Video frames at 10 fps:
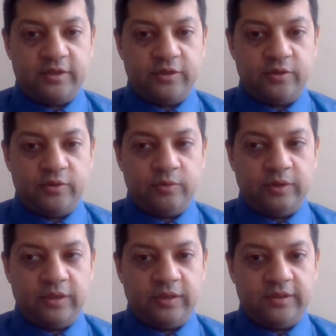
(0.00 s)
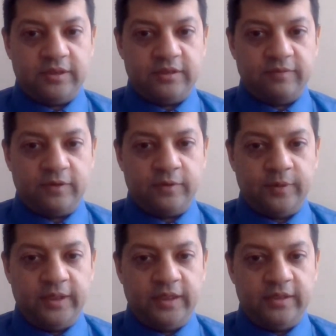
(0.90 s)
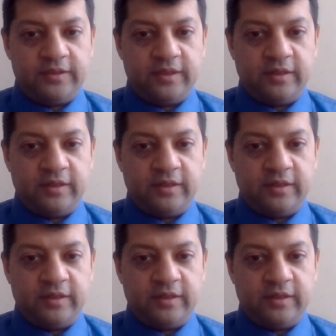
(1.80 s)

do tend to follow is